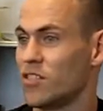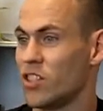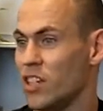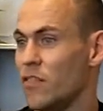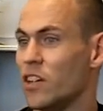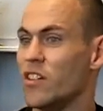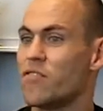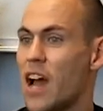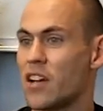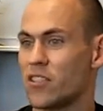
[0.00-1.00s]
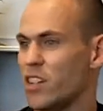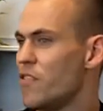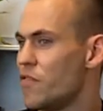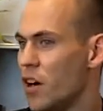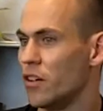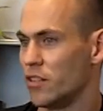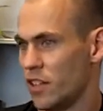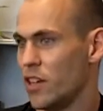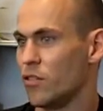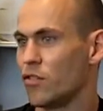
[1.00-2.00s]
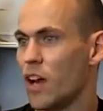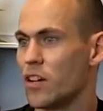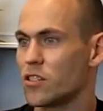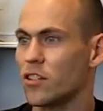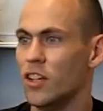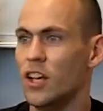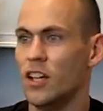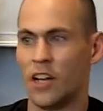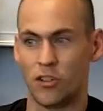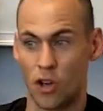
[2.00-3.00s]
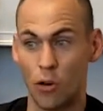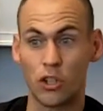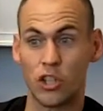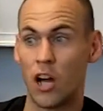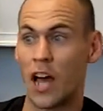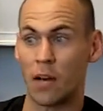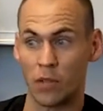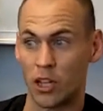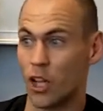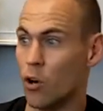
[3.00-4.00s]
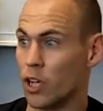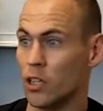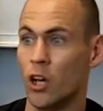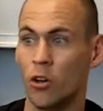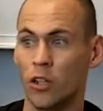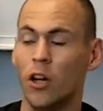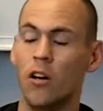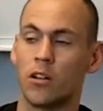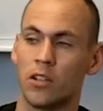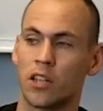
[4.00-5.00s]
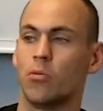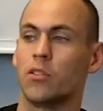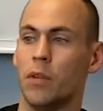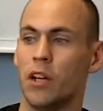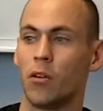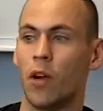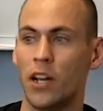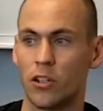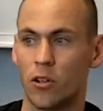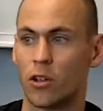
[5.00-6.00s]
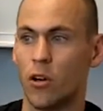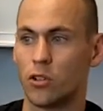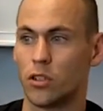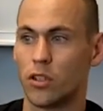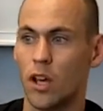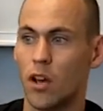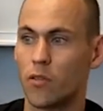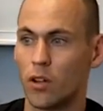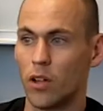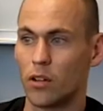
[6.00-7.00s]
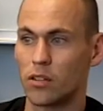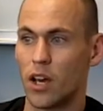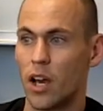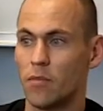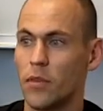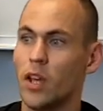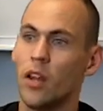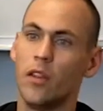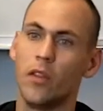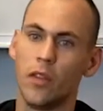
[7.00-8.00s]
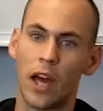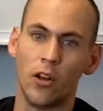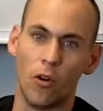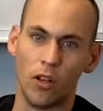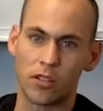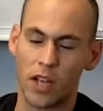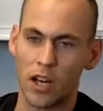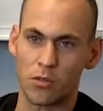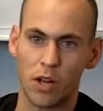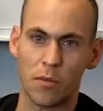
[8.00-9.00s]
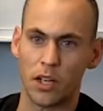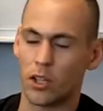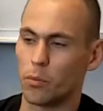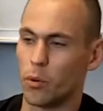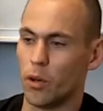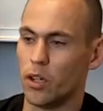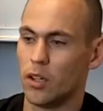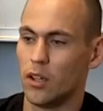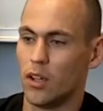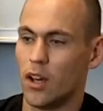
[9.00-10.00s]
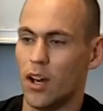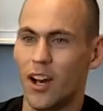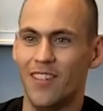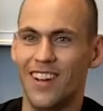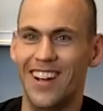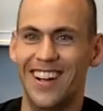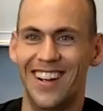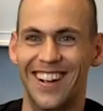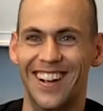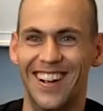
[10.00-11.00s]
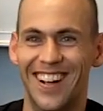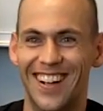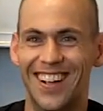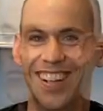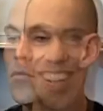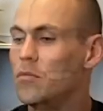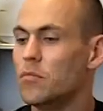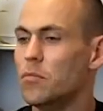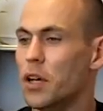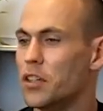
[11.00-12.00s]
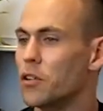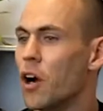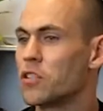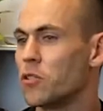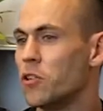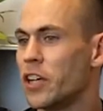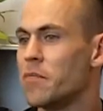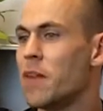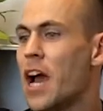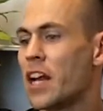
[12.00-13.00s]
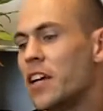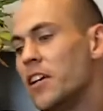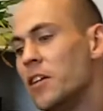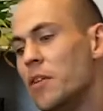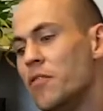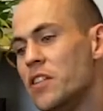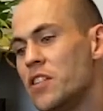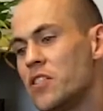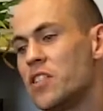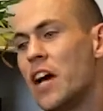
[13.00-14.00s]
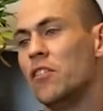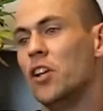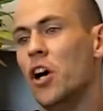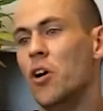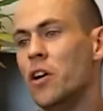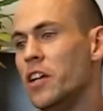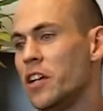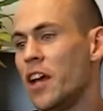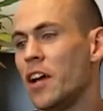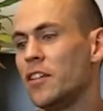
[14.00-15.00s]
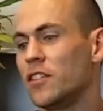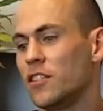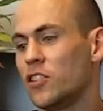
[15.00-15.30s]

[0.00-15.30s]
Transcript: significantly faster, and he felt that he was faster. Now his coaches yell at him, get low, get low, get low, because that's what's been ingrained in our coaches for a long time. That noise sounds when I make a good point. But they're also going to get mad at him if he sits down low and he can't